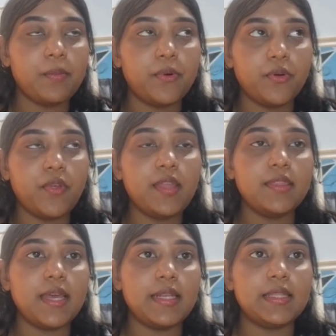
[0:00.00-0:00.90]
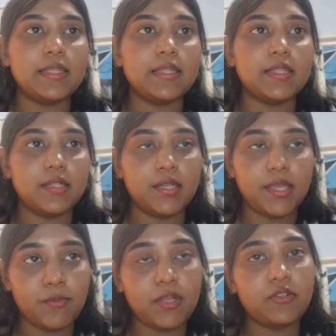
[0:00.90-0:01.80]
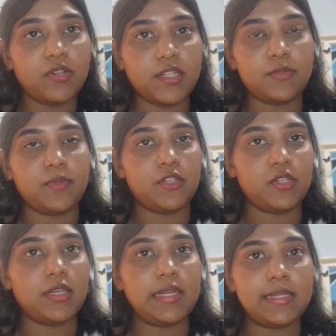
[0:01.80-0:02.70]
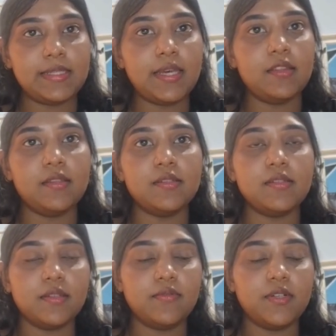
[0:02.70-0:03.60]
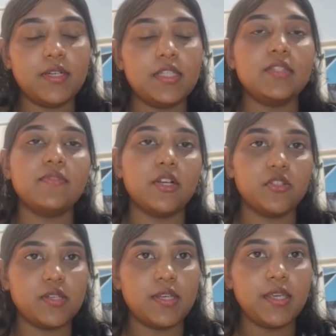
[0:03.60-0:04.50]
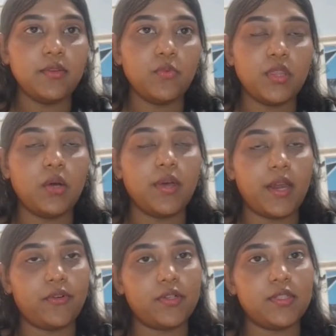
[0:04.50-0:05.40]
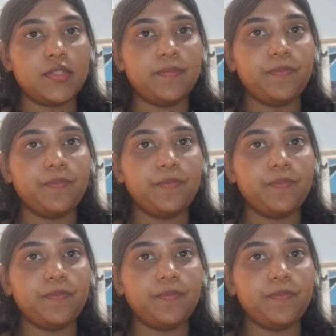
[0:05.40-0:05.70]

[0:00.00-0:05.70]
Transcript: proving that the email transmission inside the server is functioning without errors.